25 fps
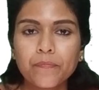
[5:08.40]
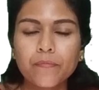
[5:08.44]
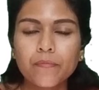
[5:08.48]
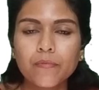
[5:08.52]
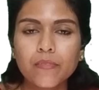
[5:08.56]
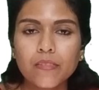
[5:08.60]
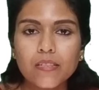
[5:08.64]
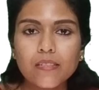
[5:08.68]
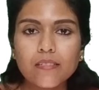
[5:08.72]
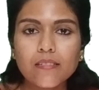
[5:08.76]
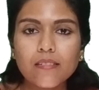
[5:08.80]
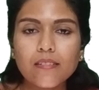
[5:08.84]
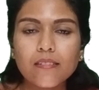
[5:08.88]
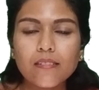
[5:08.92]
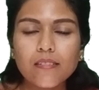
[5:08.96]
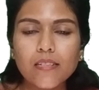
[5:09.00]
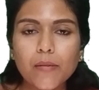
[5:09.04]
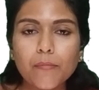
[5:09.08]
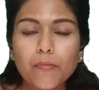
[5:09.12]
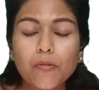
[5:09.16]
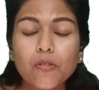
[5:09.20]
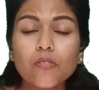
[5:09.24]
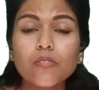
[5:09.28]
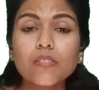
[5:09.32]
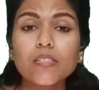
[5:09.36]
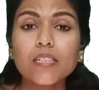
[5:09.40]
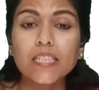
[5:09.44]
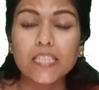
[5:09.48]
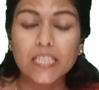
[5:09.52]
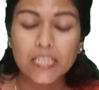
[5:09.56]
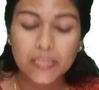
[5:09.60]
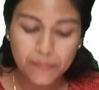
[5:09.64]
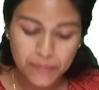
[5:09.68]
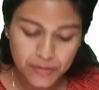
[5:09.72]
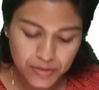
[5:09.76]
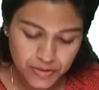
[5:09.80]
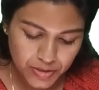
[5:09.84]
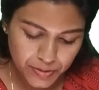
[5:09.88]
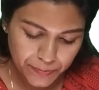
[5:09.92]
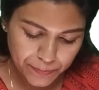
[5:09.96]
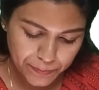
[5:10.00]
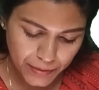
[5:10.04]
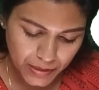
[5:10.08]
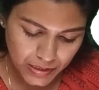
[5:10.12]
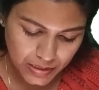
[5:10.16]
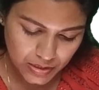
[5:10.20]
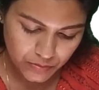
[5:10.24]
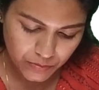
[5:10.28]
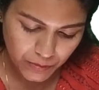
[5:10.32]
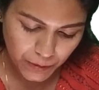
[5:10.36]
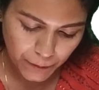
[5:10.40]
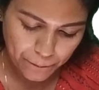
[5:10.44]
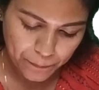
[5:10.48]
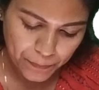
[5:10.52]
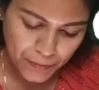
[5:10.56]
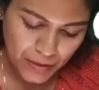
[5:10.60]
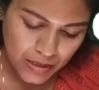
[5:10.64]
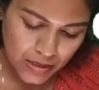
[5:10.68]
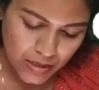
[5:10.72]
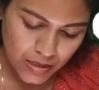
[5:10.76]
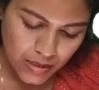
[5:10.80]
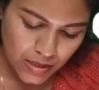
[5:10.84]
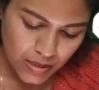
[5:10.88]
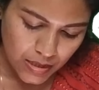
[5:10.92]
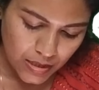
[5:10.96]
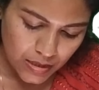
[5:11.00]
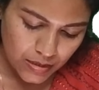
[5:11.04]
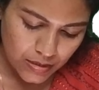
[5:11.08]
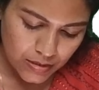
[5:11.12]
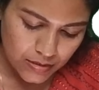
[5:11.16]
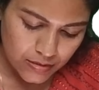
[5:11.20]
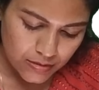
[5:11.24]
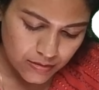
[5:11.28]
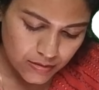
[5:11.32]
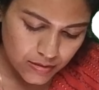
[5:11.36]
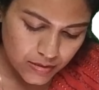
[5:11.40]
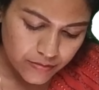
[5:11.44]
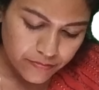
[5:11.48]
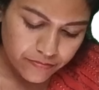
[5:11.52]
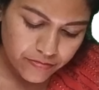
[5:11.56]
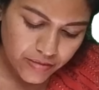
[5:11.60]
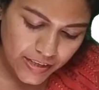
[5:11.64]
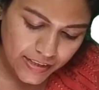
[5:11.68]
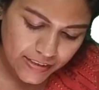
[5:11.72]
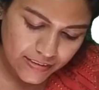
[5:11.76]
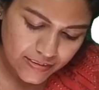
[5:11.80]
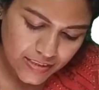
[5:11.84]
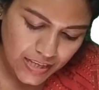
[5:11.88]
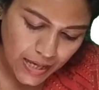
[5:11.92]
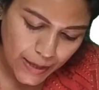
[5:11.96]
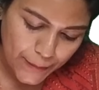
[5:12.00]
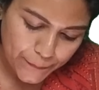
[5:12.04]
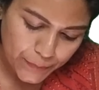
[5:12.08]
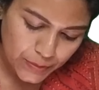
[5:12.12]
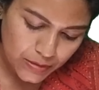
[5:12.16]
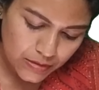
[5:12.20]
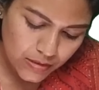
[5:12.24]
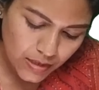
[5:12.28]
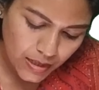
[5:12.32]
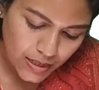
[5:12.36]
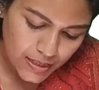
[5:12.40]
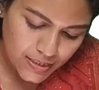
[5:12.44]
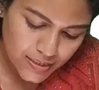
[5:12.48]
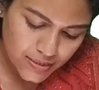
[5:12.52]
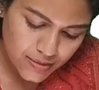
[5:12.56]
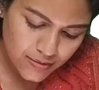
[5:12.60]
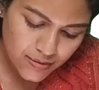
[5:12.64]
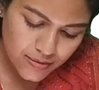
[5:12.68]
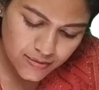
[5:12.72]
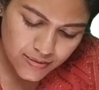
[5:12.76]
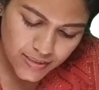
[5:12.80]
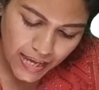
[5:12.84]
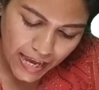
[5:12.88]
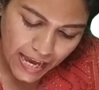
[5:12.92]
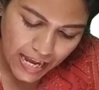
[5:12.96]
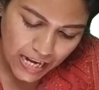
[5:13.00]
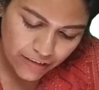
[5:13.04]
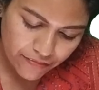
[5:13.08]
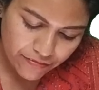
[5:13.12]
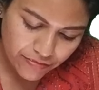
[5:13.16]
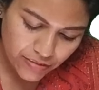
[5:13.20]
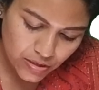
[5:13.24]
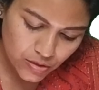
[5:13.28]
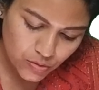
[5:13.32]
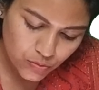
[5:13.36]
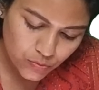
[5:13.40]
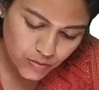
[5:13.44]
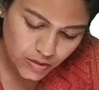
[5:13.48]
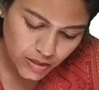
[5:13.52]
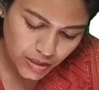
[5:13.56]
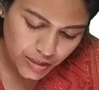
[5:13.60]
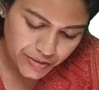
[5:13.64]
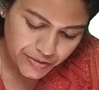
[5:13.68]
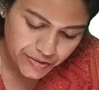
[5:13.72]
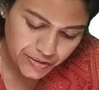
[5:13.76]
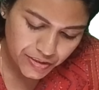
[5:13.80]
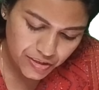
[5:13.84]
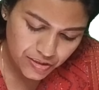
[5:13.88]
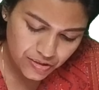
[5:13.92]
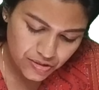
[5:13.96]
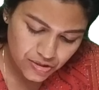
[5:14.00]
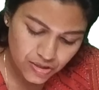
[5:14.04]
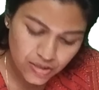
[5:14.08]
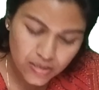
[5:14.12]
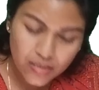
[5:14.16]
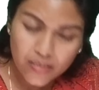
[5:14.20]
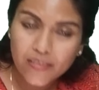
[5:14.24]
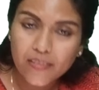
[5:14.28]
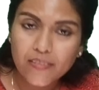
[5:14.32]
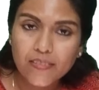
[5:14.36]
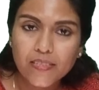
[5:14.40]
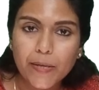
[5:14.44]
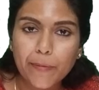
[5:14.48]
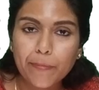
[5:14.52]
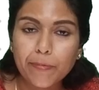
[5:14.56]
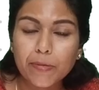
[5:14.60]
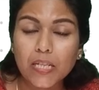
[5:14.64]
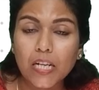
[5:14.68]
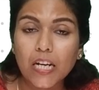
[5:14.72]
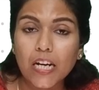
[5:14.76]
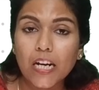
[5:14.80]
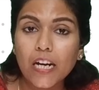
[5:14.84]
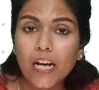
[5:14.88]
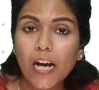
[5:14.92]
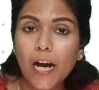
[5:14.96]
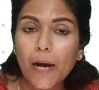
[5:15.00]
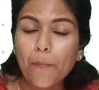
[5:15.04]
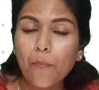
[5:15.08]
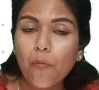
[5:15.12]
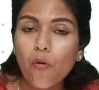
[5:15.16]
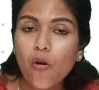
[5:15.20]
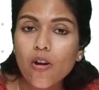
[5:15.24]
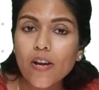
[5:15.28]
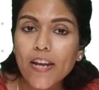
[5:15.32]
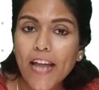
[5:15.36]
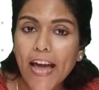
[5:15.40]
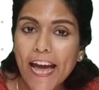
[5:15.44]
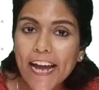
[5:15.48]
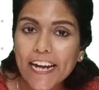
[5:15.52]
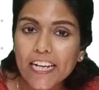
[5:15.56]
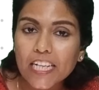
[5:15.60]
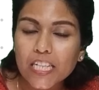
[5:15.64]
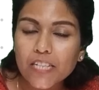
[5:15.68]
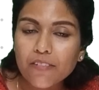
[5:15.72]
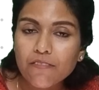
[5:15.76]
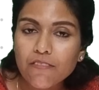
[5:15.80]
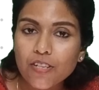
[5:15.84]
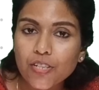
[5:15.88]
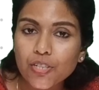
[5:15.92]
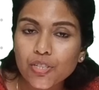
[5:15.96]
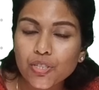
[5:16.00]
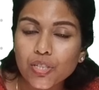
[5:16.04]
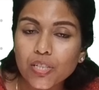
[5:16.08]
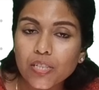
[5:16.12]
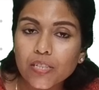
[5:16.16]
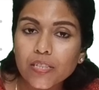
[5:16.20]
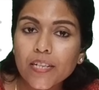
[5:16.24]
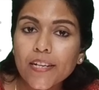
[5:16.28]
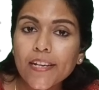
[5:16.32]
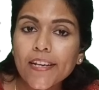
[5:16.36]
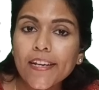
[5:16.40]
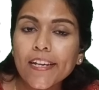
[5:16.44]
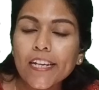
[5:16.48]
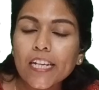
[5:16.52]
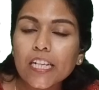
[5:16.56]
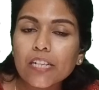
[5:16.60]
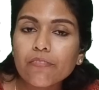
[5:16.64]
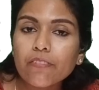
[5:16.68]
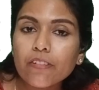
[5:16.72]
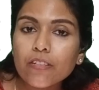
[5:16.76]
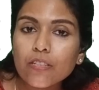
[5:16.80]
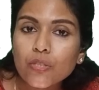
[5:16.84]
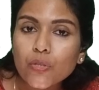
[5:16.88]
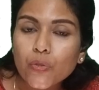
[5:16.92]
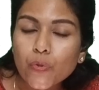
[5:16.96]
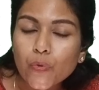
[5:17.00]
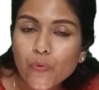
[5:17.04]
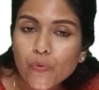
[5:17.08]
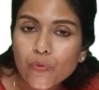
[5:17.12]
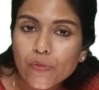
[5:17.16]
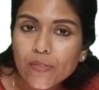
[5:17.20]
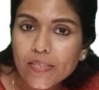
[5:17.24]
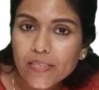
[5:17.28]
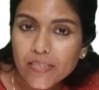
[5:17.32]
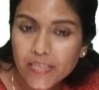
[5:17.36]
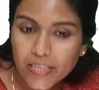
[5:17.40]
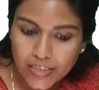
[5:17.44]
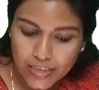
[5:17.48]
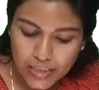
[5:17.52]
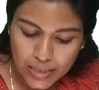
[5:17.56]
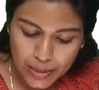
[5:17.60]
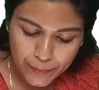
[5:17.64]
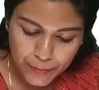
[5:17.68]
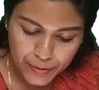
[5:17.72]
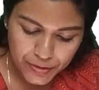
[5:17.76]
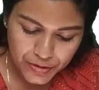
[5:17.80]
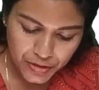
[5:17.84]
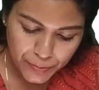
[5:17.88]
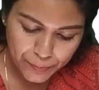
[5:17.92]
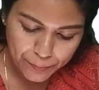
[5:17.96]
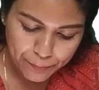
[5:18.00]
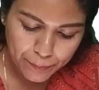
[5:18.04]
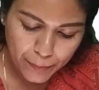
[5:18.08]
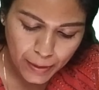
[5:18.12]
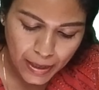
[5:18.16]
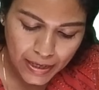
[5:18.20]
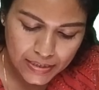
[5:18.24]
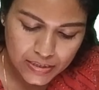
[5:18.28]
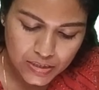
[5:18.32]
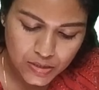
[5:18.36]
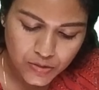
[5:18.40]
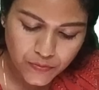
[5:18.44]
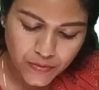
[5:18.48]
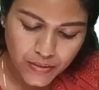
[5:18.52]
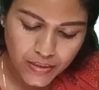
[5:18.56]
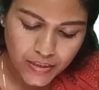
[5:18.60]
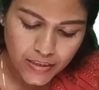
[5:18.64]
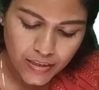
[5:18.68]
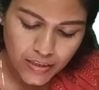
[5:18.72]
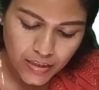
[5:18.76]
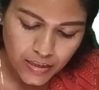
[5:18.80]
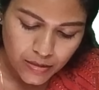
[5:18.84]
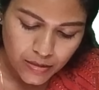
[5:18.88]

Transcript: This is about the inhibitory pathway. Say, for example, consider this alpha-2 adrenergic receptor. Upon activation, it will choose this inhibitory pathway.